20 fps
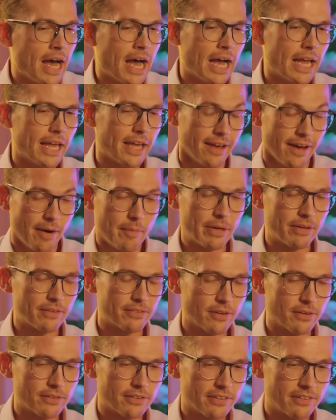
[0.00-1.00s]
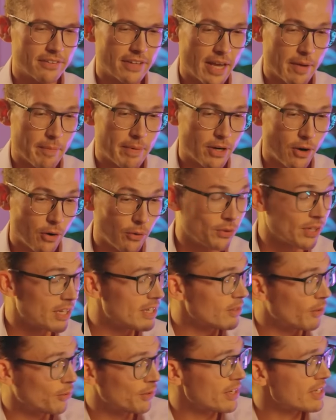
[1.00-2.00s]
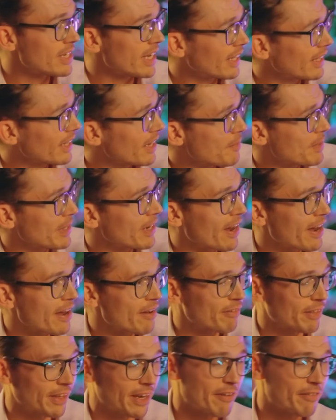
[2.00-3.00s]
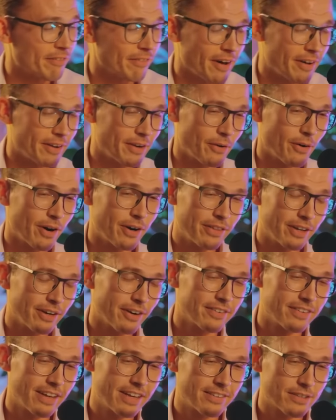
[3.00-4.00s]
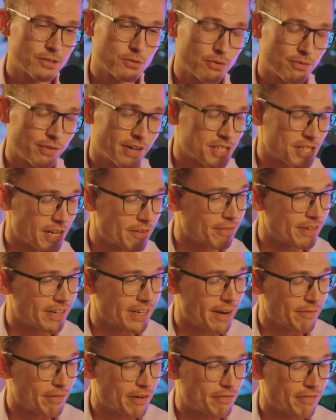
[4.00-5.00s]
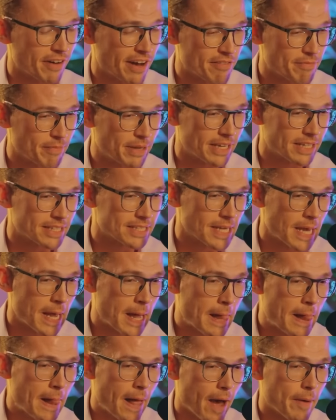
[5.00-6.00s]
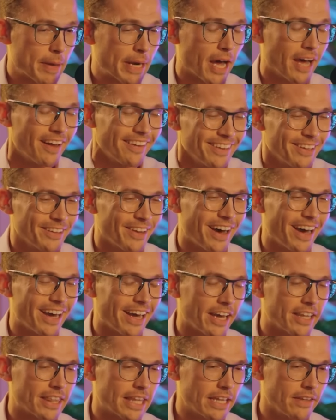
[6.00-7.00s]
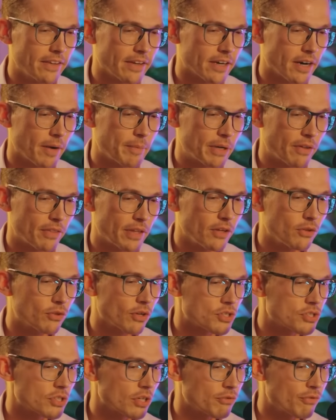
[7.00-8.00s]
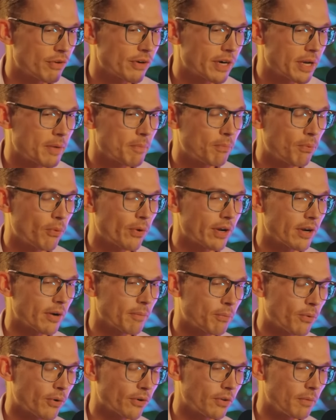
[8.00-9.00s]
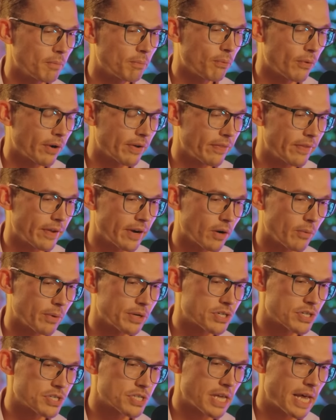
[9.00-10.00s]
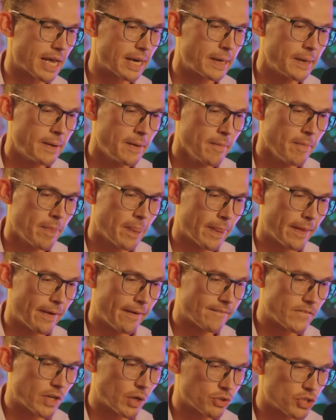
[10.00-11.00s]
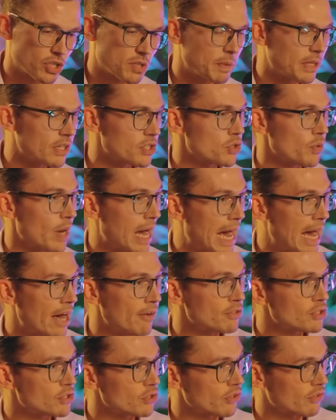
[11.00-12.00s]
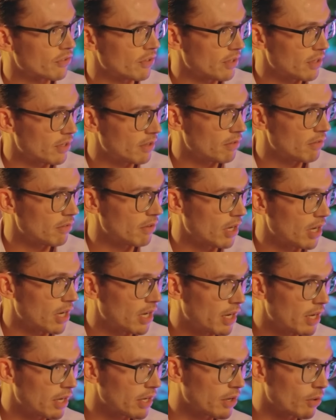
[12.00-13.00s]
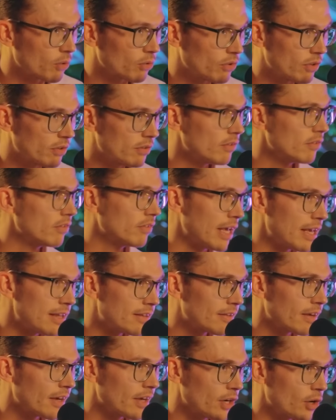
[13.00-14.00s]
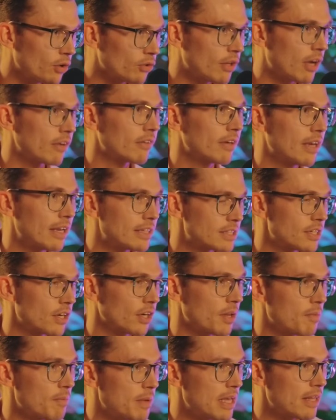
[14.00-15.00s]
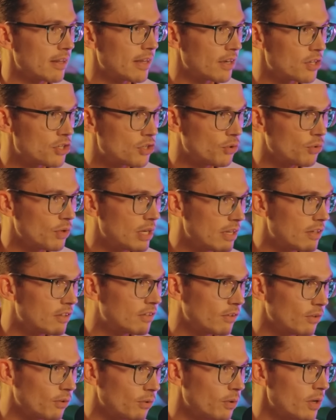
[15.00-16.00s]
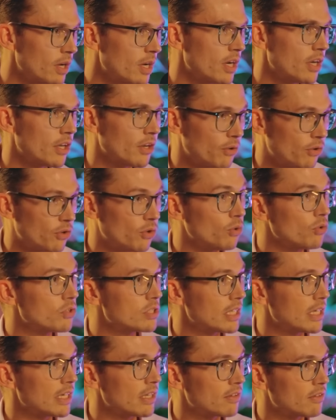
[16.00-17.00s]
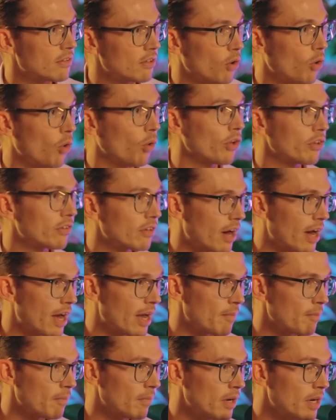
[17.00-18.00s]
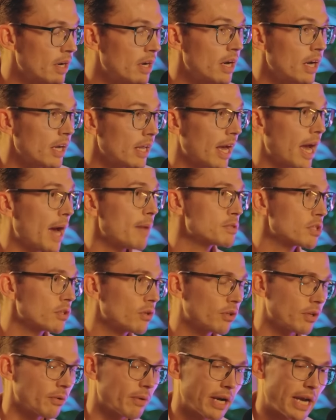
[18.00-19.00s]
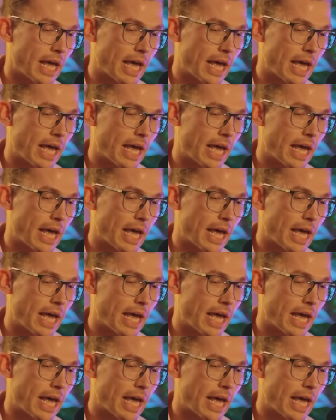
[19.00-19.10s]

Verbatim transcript: Yeah, I mean, I was going to say, I mean, only daily. I mean, I think our data is refreshed every 5 minutes. I mean, I think you touched on a very important point there, which is that you know, just because you have certain, you know, data, you know, doesn't necessarily mean that you need to, you know, use it continue all the refreshing. Time. Yeah. Yeah, absolutely, right.